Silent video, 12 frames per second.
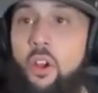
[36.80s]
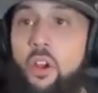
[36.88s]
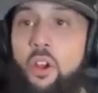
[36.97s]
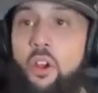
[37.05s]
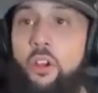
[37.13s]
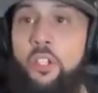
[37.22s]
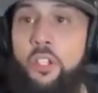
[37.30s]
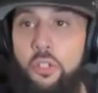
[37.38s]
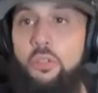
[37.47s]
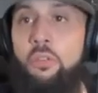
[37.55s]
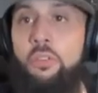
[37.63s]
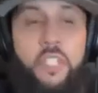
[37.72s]
you
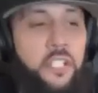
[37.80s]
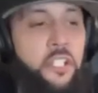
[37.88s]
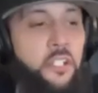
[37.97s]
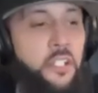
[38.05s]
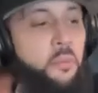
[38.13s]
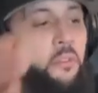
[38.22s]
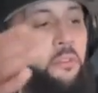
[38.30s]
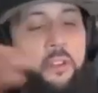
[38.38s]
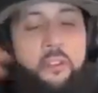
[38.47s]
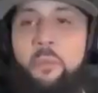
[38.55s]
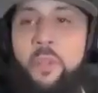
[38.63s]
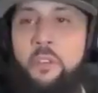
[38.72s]
teaching them a very
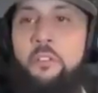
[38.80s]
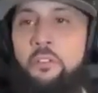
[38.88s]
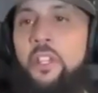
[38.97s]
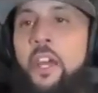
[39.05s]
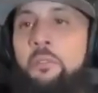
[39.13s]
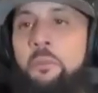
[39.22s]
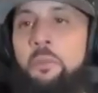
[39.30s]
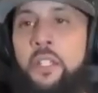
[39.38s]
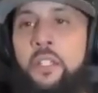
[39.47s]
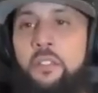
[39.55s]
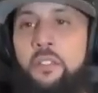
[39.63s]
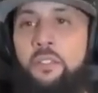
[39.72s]
pivotal time to be
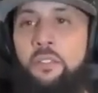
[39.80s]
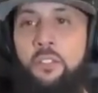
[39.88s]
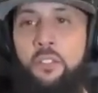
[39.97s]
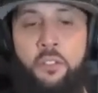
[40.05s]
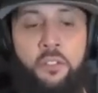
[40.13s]
to